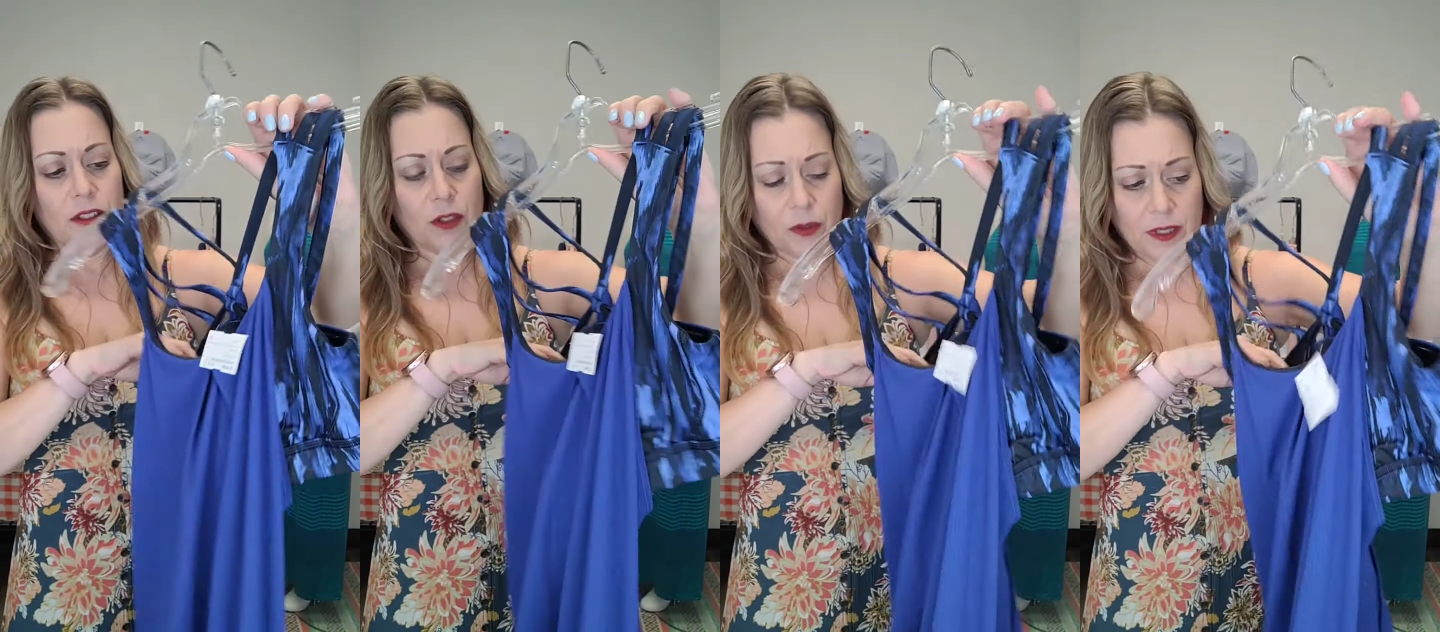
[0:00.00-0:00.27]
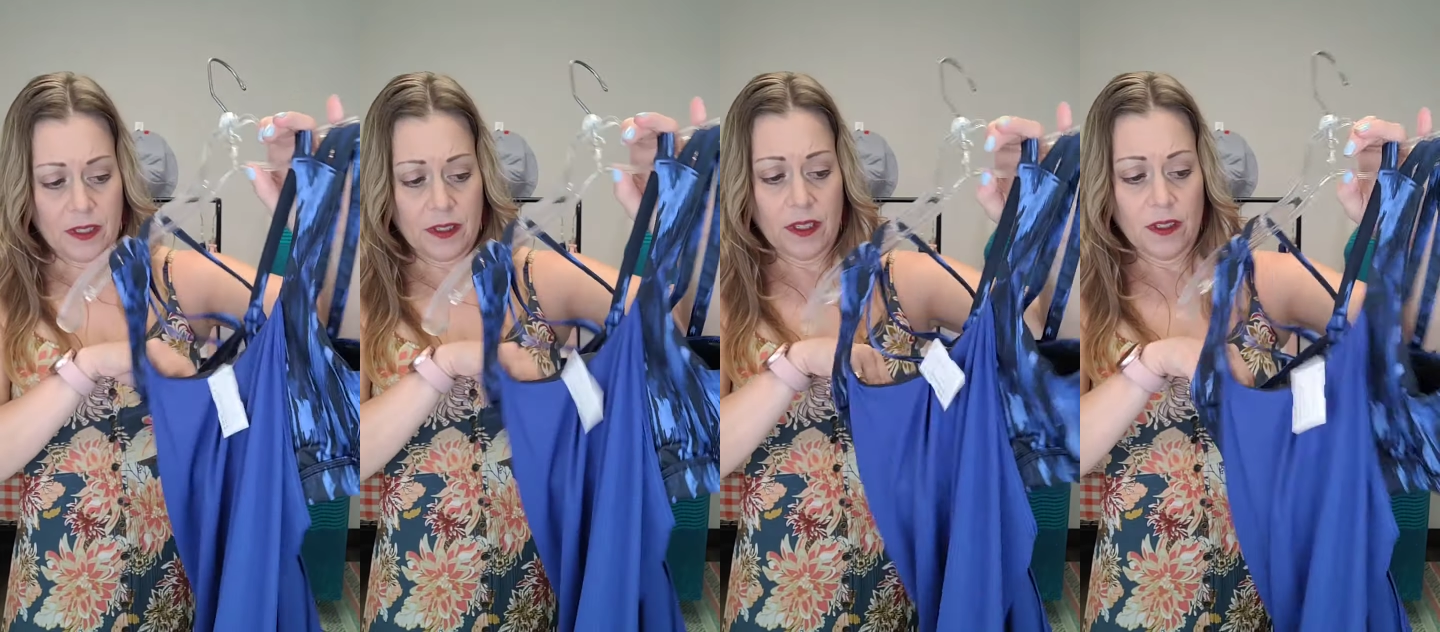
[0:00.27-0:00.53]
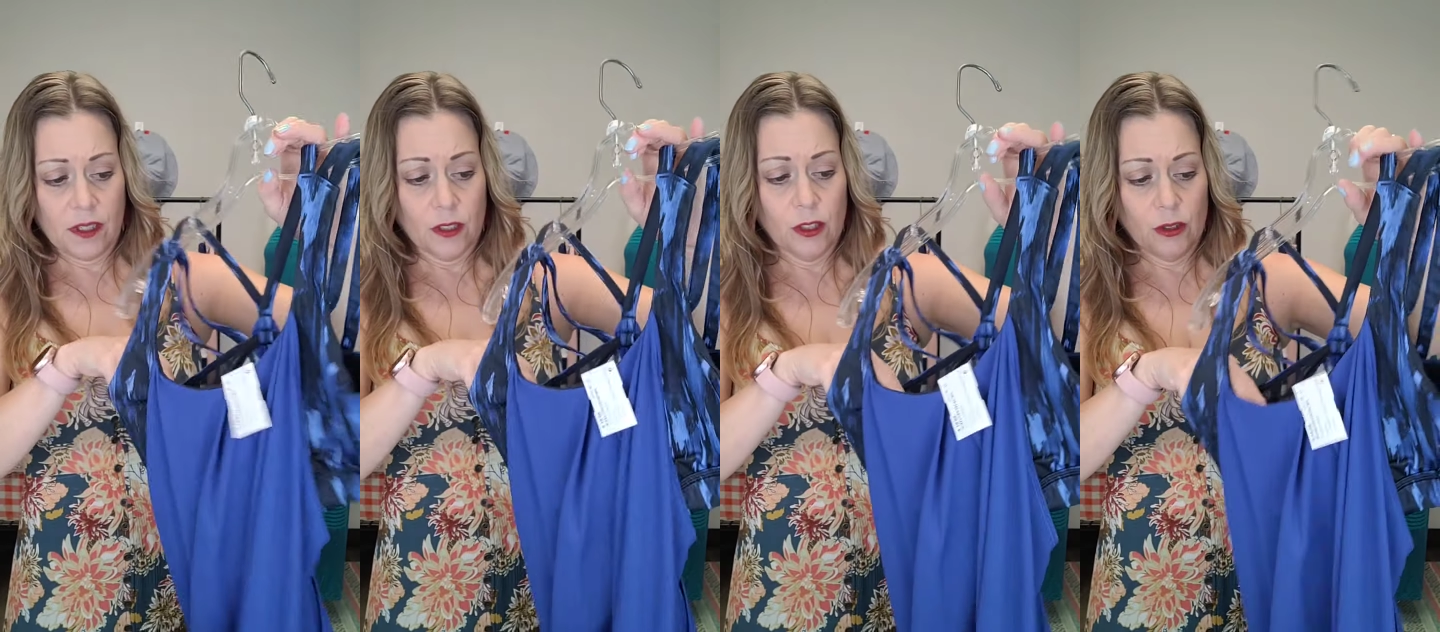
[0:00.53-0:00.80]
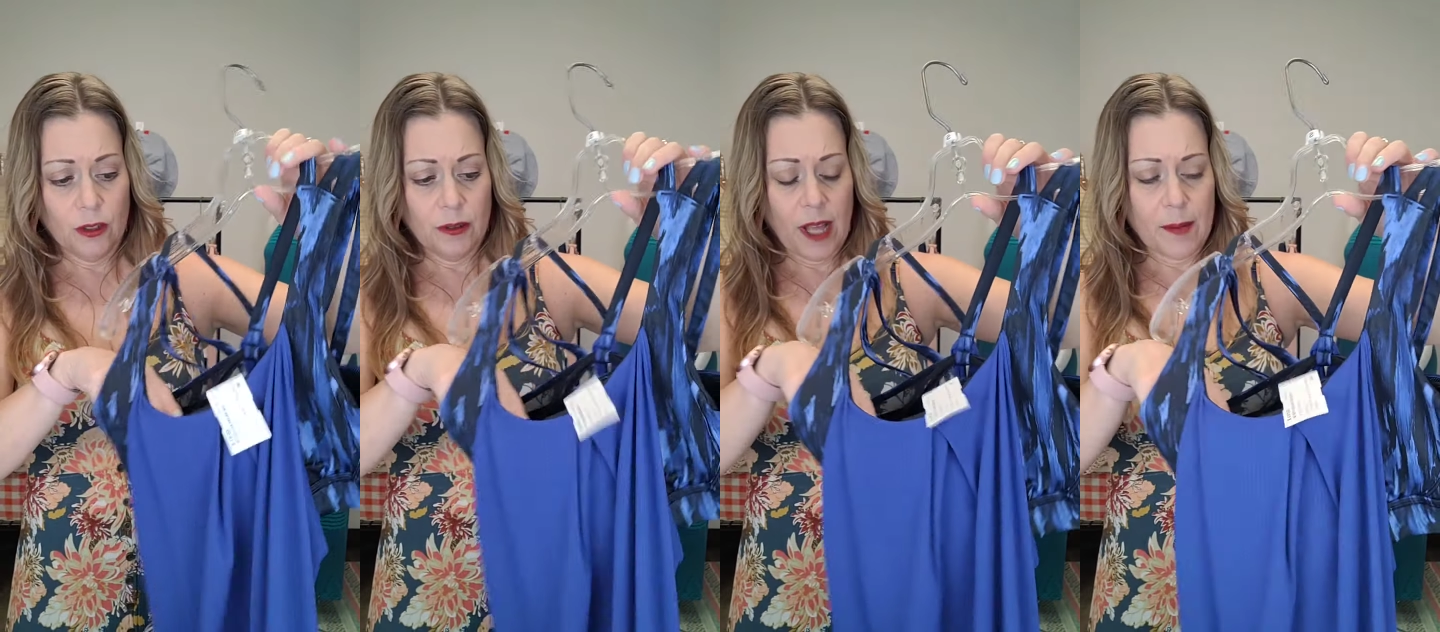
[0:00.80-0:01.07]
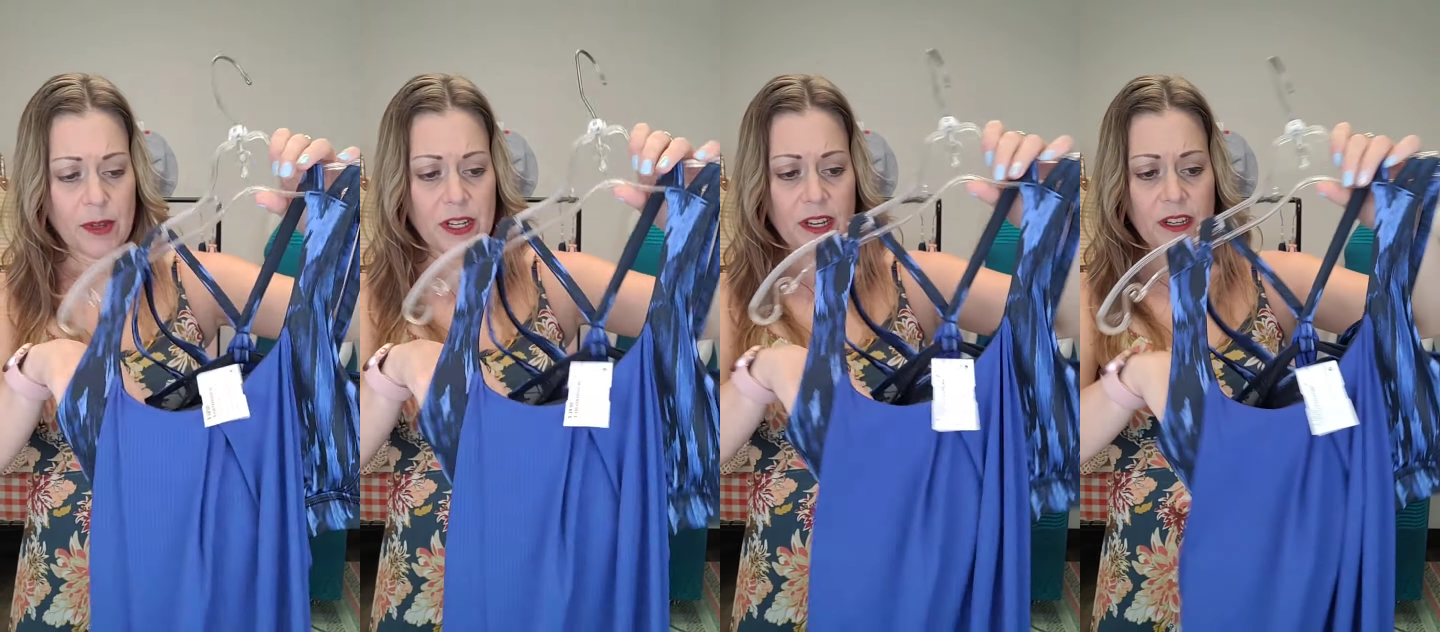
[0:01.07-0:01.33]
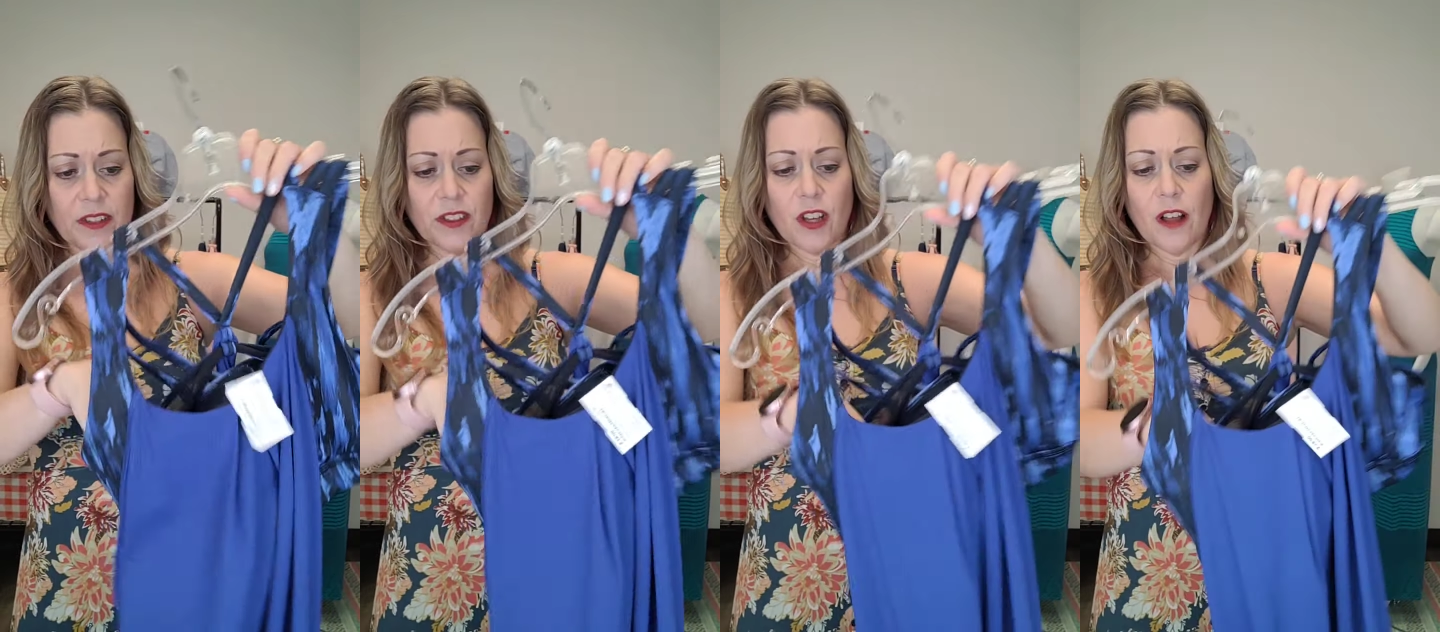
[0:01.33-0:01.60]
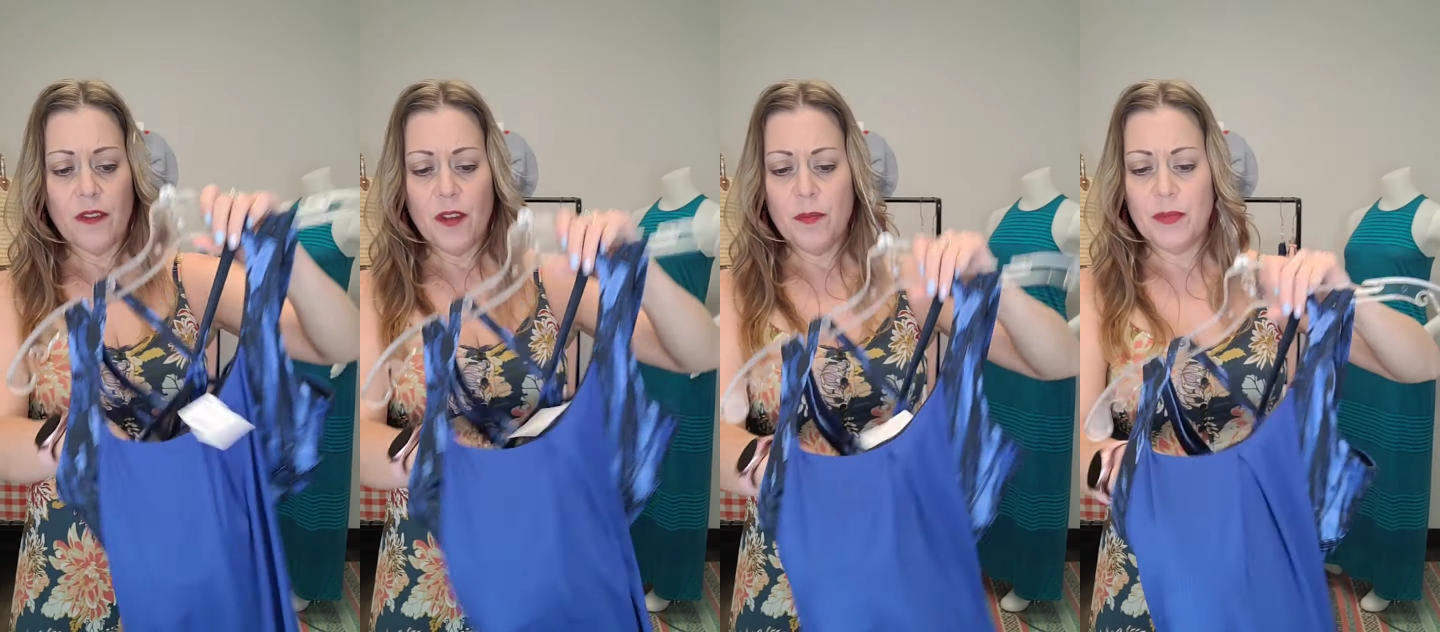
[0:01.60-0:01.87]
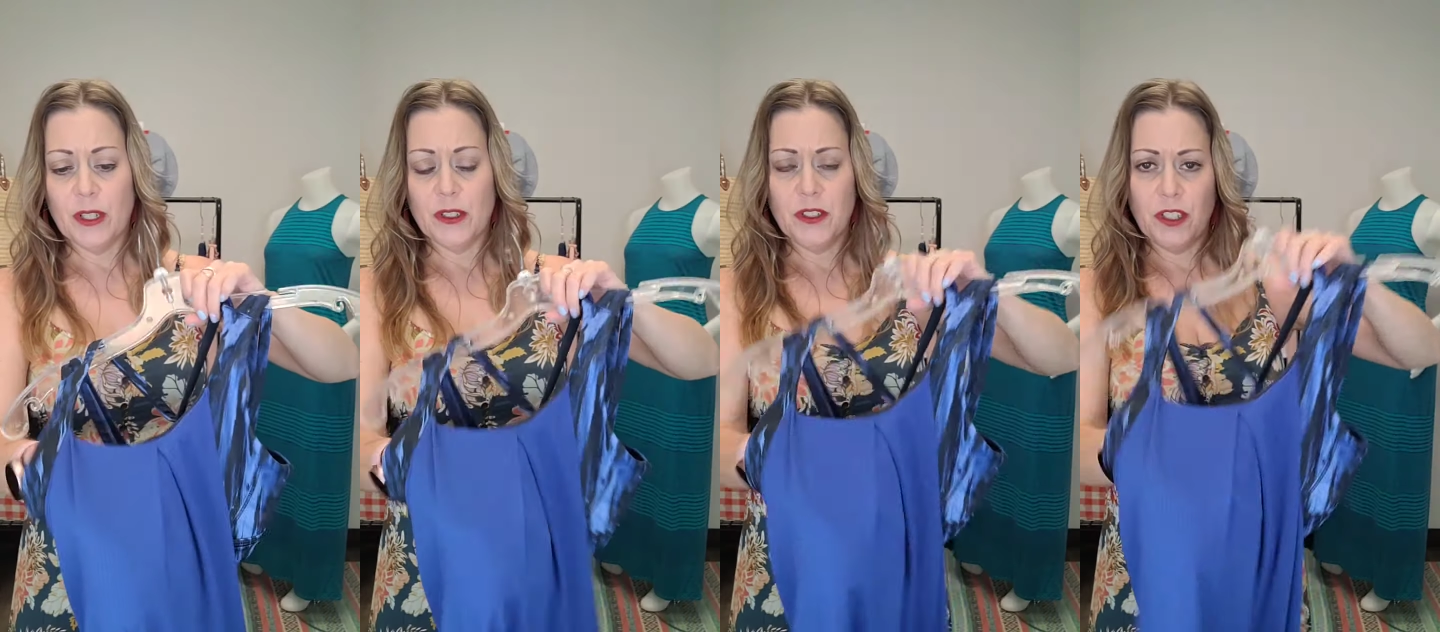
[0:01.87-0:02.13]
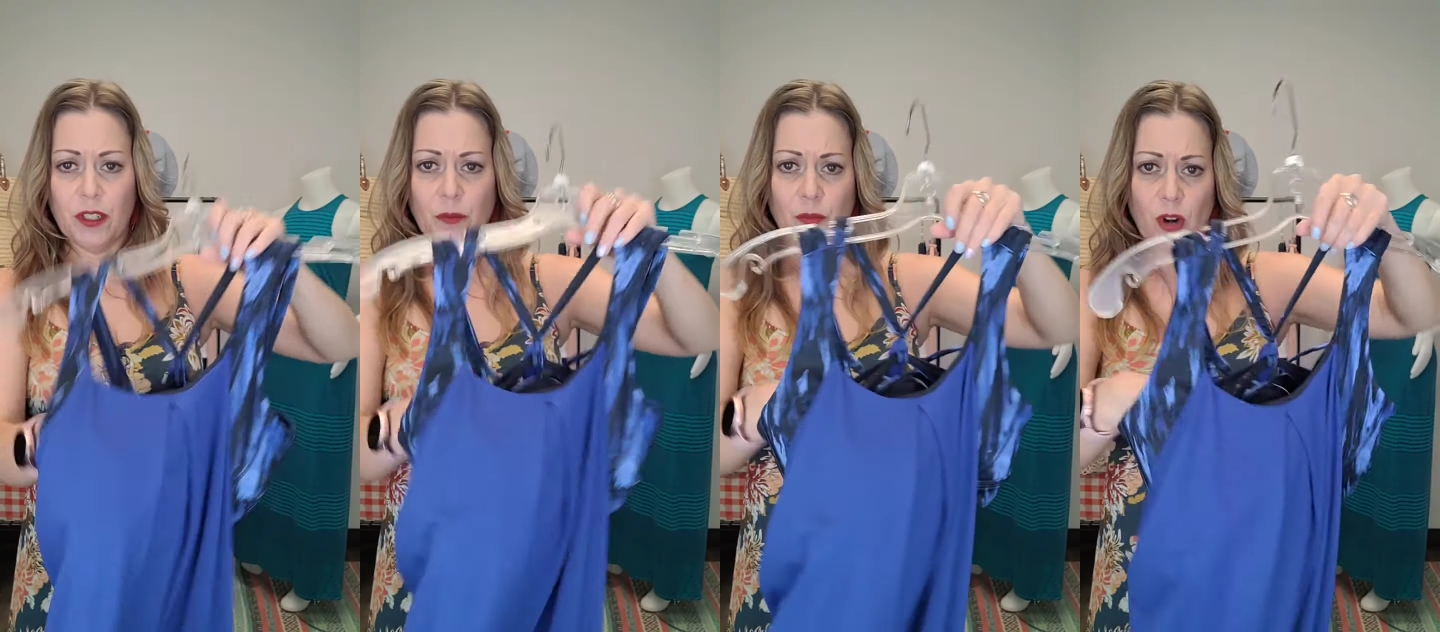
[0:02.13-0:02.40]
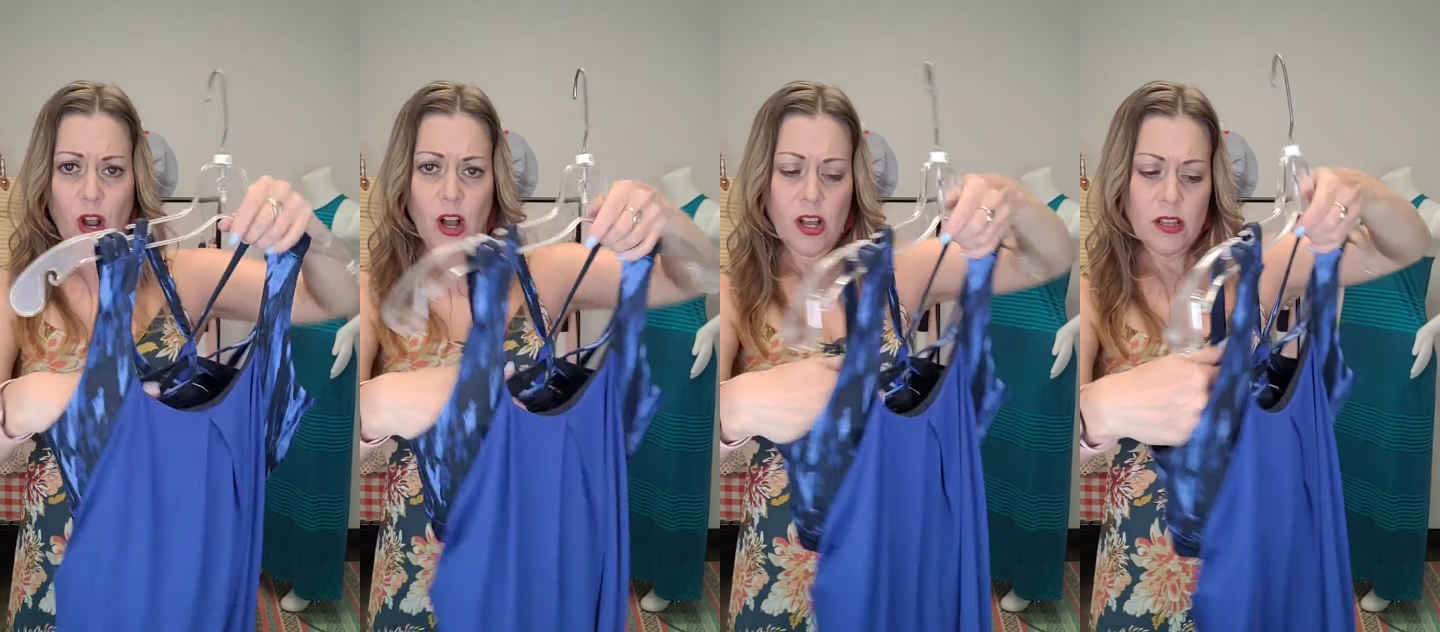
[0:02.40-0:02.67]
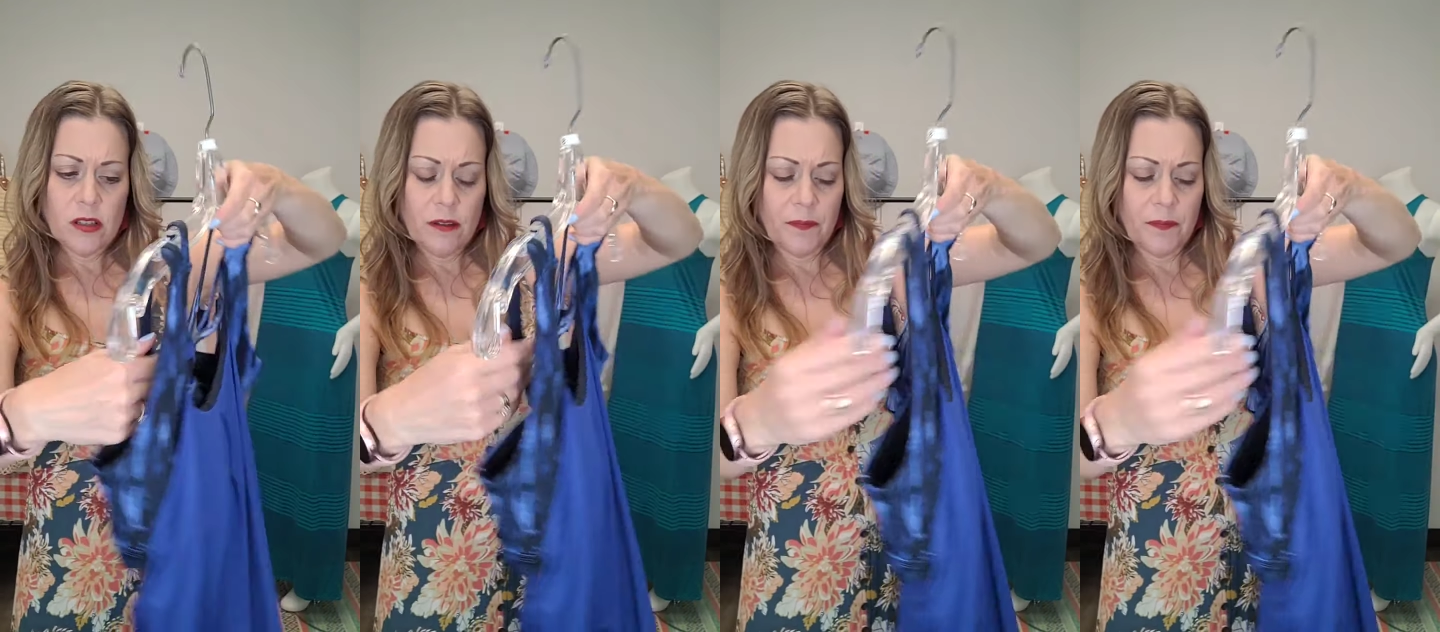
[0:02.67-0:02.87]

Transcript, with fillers: so this is a Lululemon and it's got the built-in bra